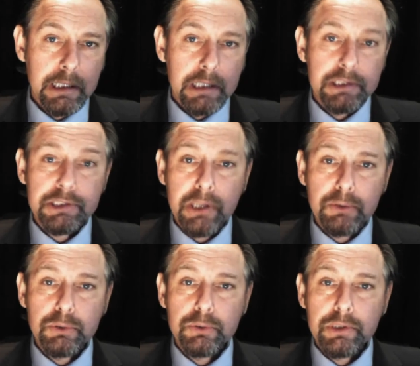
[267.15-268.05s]
The
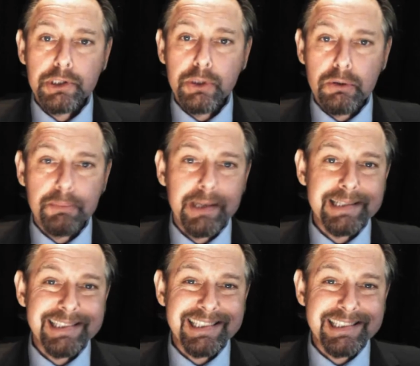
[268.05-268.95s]
so-called European
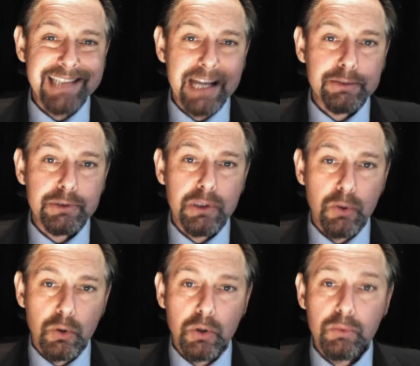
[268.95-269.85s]
Sales
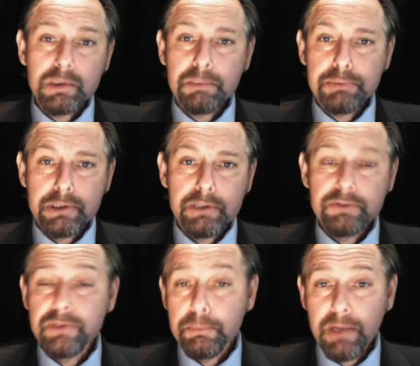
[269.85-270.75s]
Law was
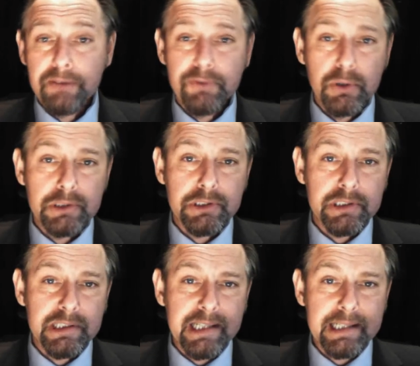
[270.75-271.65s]
approved by four hundred
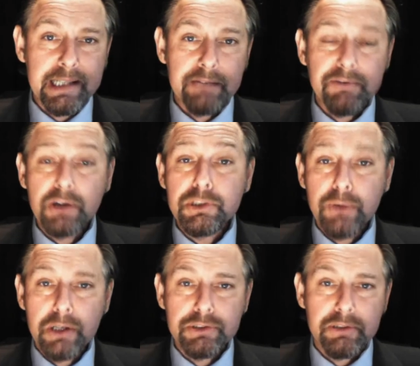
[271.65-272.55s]
sixteen votes to one
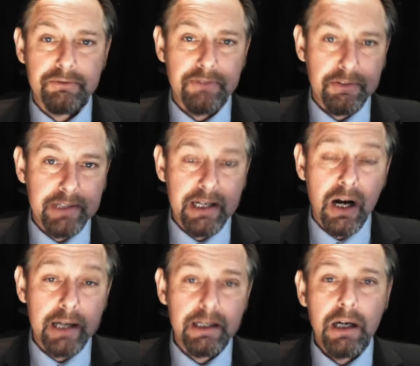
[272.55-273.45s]
hundred
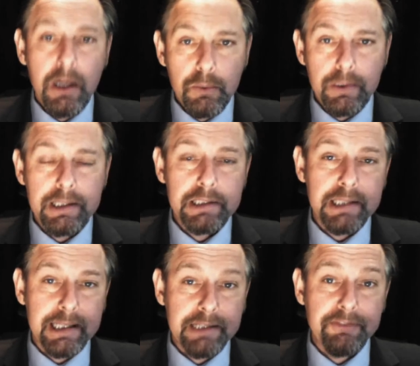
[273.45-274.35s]
fifty-nine, with
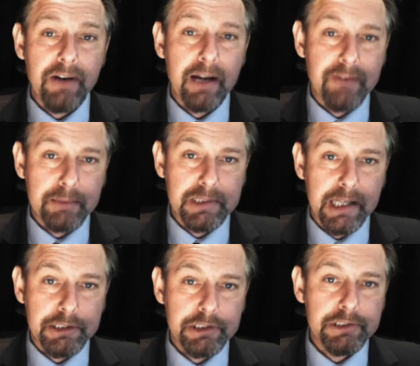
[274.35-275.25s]
sixty-five
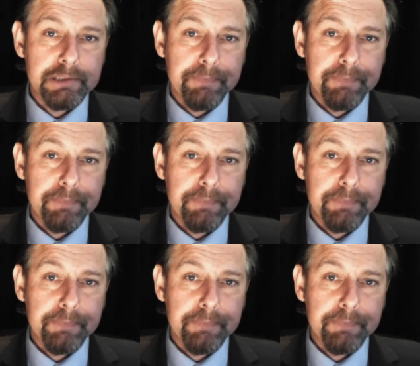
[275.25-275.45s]
abstentions.